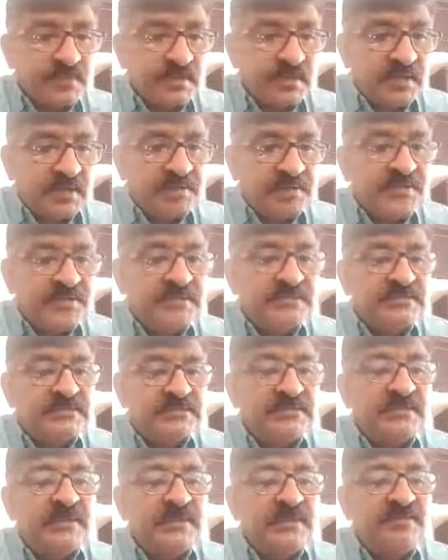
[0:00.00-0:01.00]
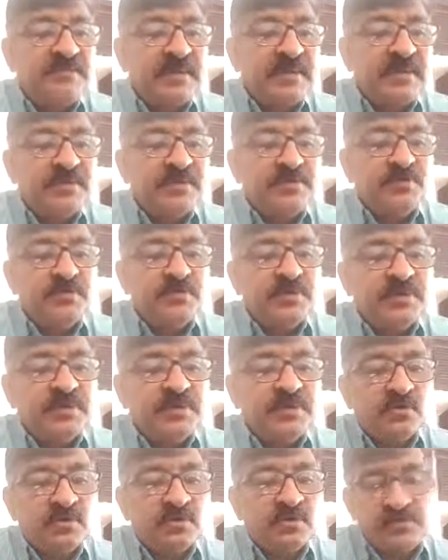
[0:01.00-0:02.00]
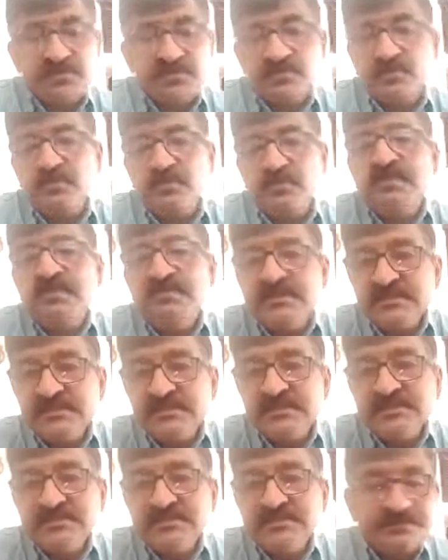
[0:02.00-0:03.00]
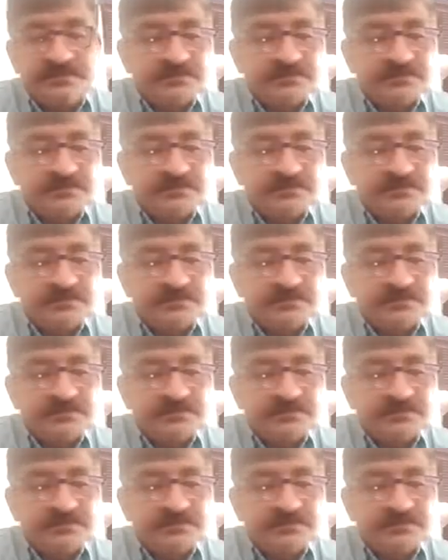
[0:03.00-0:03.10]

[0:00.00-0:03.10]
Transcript: and increased serum and urine cortisol levels,